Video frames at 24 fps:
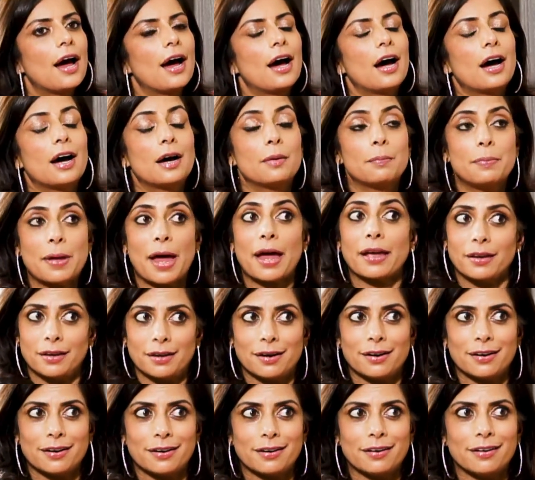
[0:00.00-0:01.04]
a
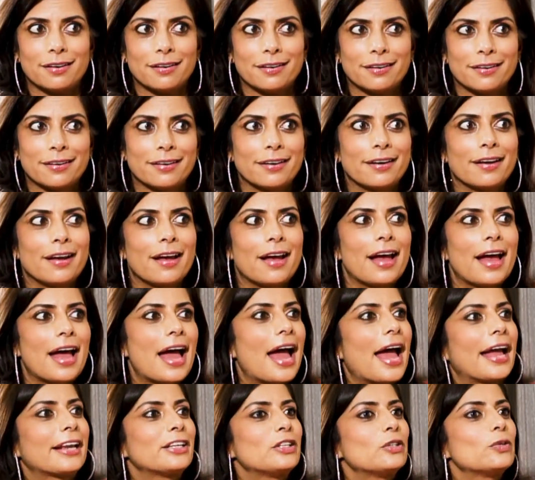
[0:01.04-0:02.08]
banker.
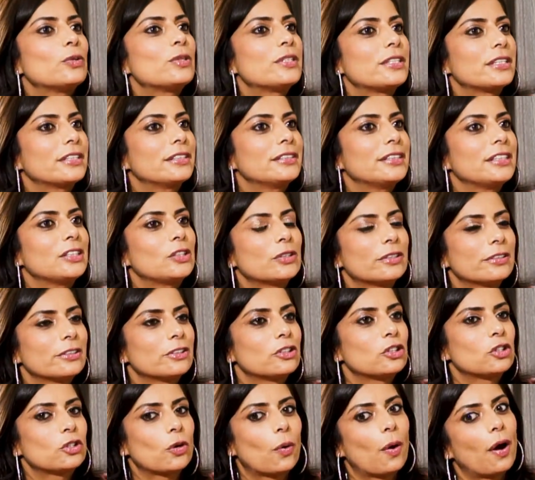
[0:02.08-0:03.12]
And you still need to
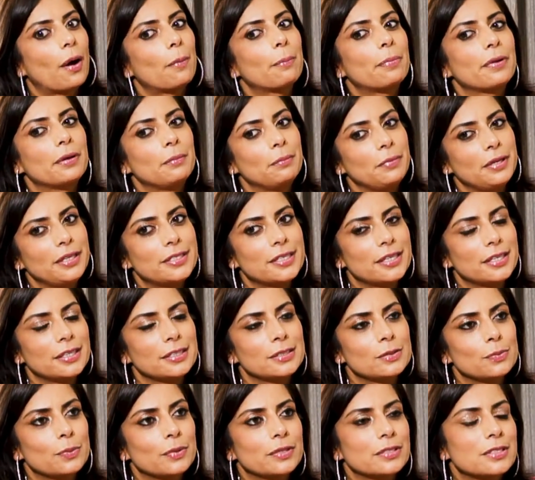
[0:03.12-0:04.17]
show up in meetings
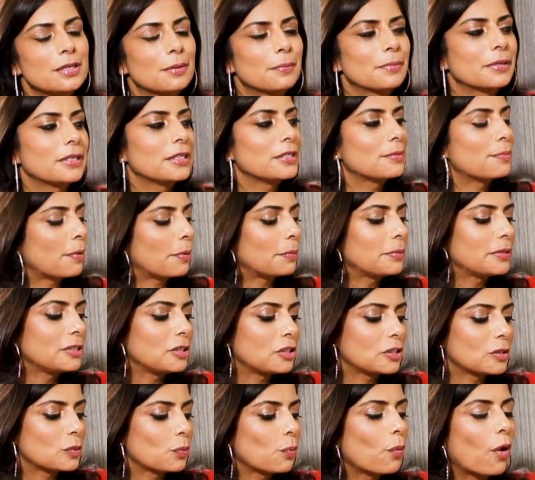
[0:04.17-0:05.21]
where somebody's probably
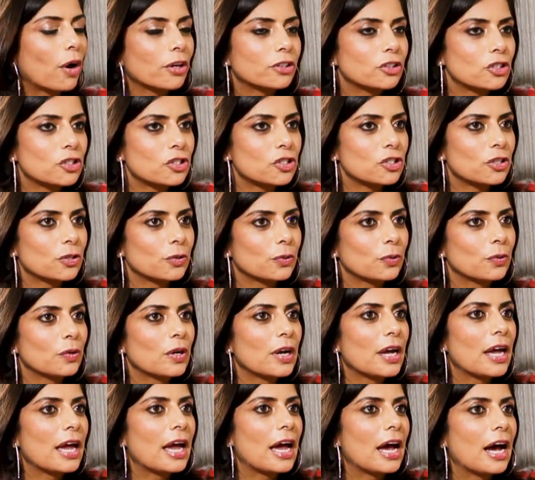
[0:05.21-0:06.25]
just watched you,
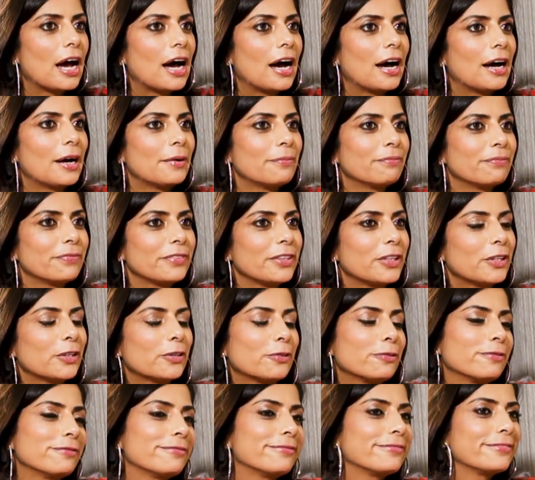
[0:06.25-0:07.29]
you know,
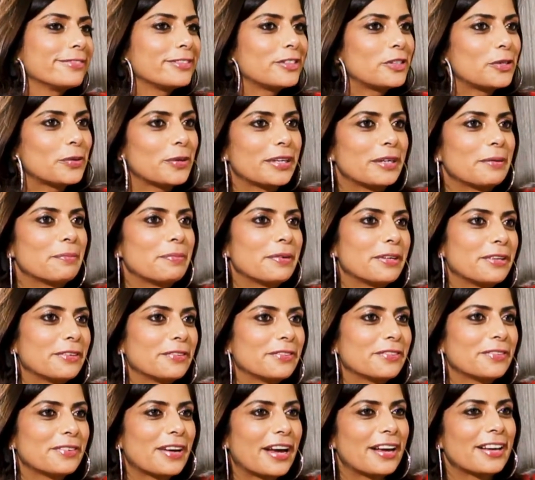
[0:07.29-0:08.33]
doing a bit of,
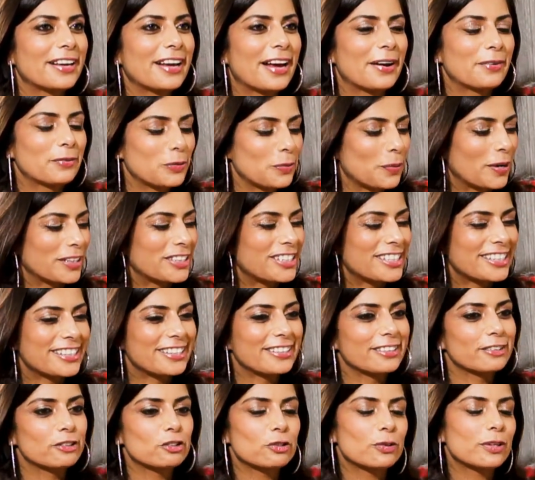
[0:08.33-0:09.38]
I was watching
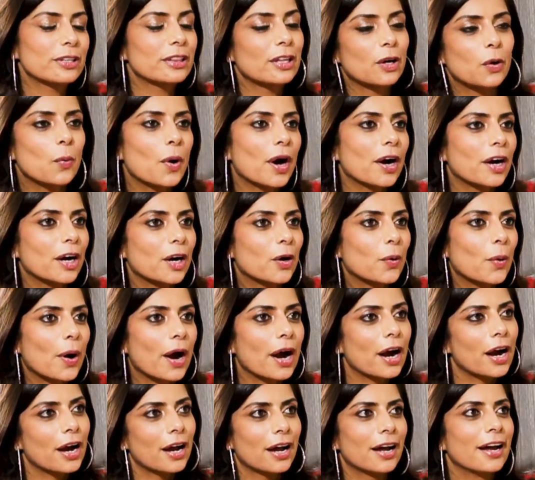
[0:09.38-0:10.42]
you doing the guara
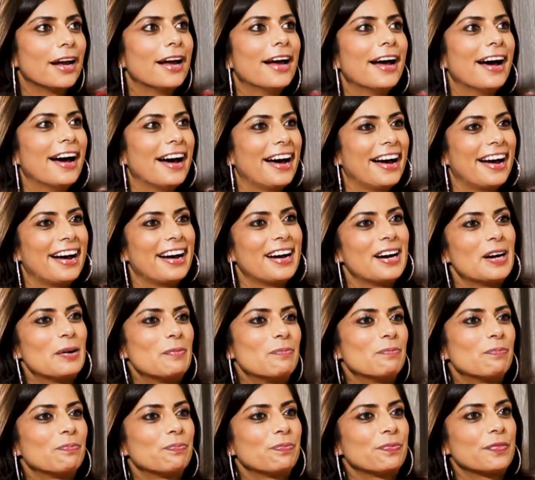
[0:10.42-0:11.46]
guara.
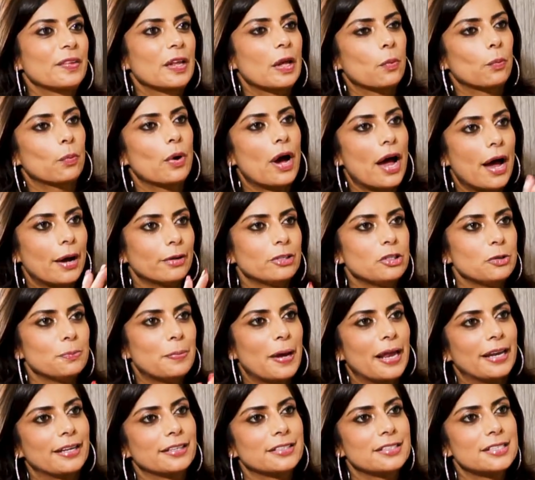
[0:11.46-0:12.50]
How do you
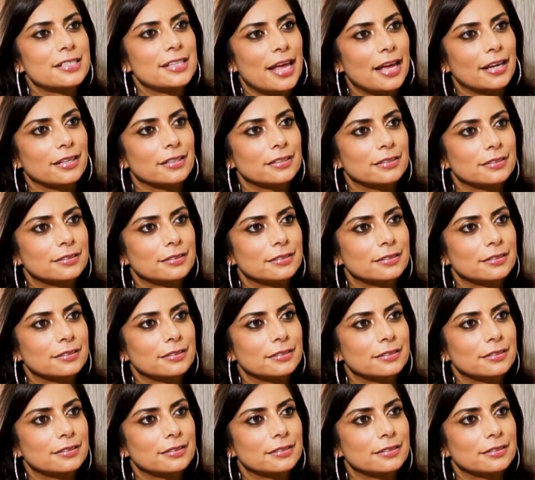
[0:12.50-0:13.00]
balance that?